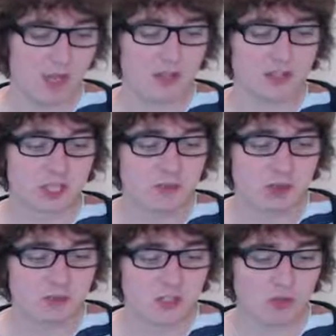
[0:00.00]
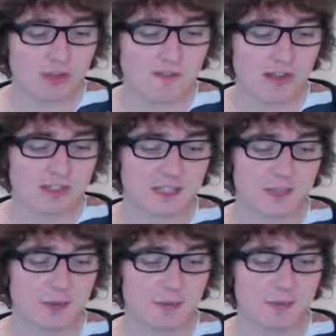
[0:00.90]
The two notes joined vertically
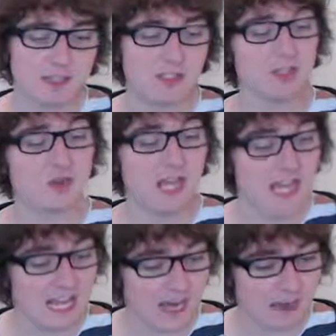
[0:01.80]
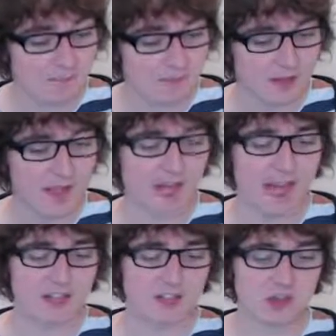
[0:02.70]
on beat 2 here,
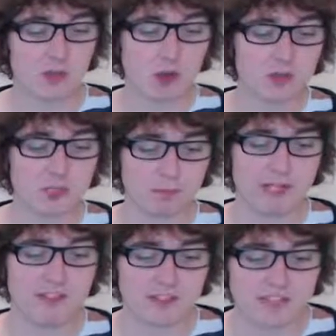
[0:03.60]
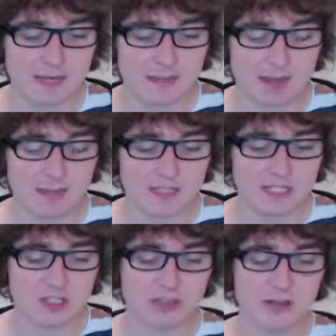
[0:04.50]
and so also played at the same time as
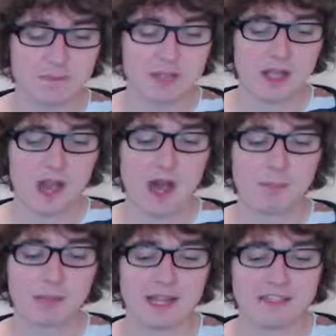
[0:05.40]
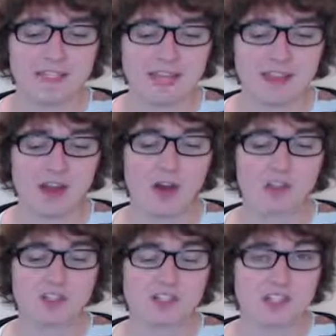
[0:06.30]
each other, are played together on
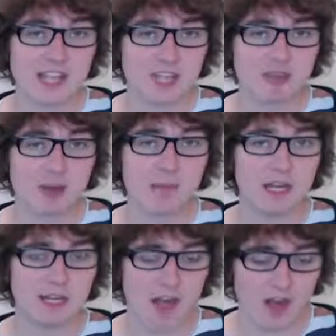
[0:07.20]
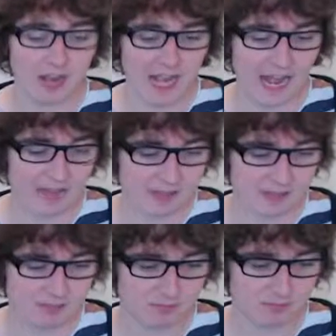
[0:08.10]
the snare drum and hi-hat.